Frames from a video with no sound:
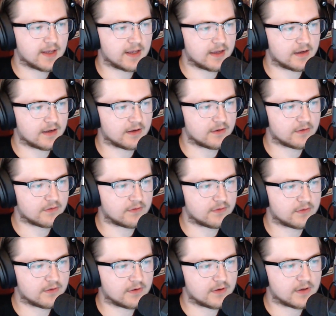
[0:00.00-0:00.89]
And
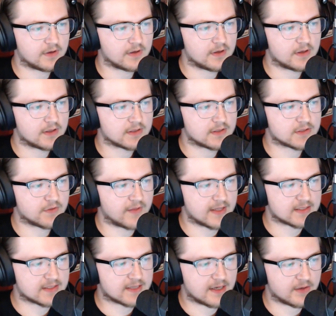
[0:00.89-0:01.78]
so
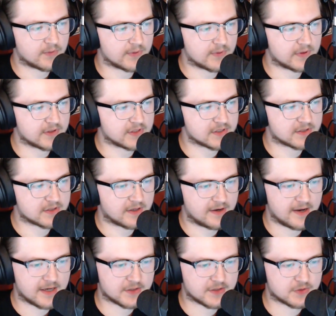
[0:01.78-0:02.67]
that's kind of really just the
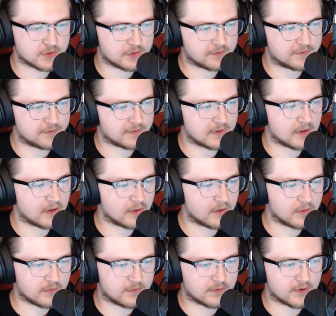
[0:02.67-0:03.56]
natural
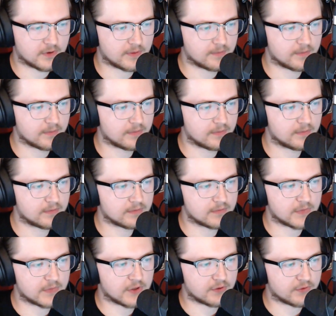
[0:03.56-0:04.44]
flow from,
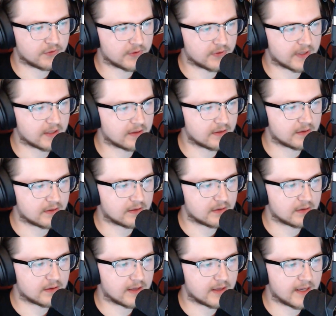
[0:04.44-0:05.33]
doing it
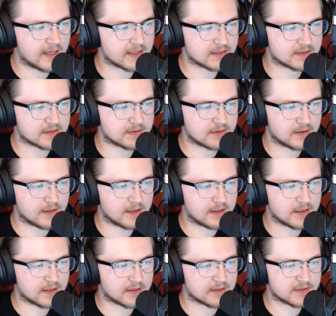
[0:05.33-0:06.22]
as
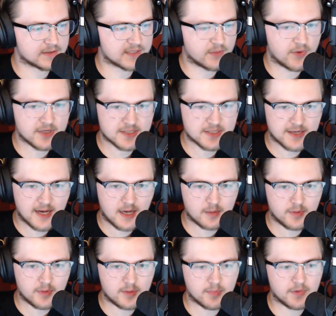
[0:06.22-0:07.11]
a sim racing
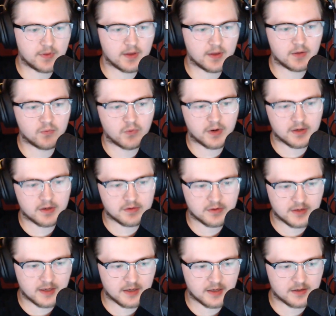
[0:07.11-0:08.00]
hobby, but then wanting
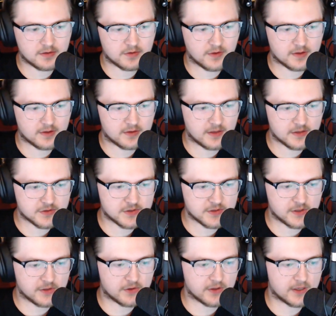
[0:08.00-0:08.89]
to get into like the
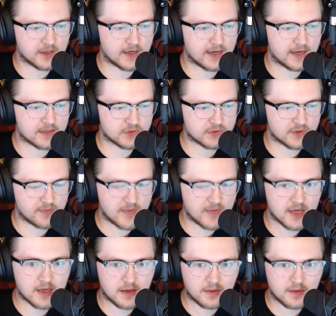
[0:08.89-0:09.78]
engineering and actually
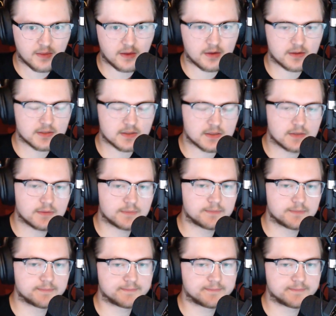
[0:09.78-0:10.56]
making things.